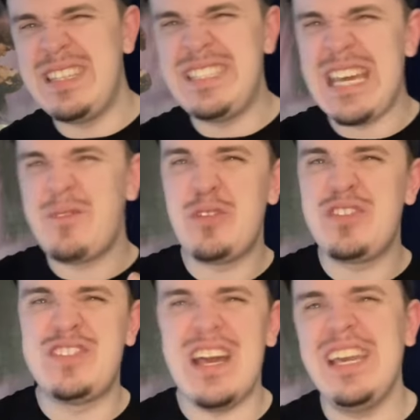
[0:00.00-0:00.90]

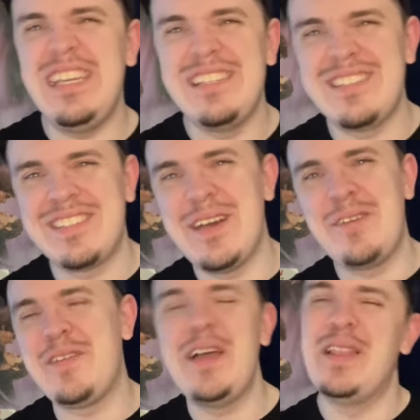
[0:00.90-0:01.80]
Devil's Night and
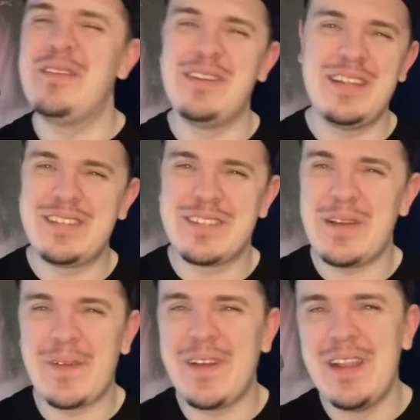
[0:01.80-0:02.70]
stuff. I love it. It's
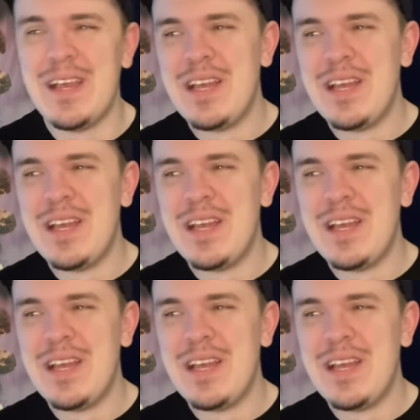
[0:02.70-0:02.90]
so great.